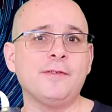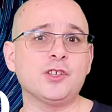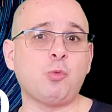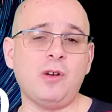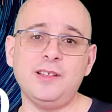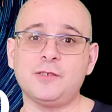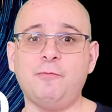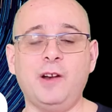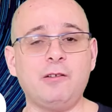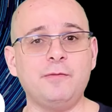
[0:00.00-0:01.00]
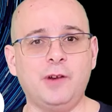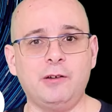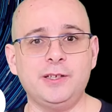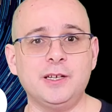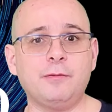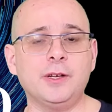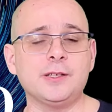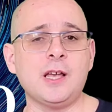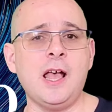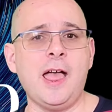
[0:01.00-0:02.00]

This one is very, very different.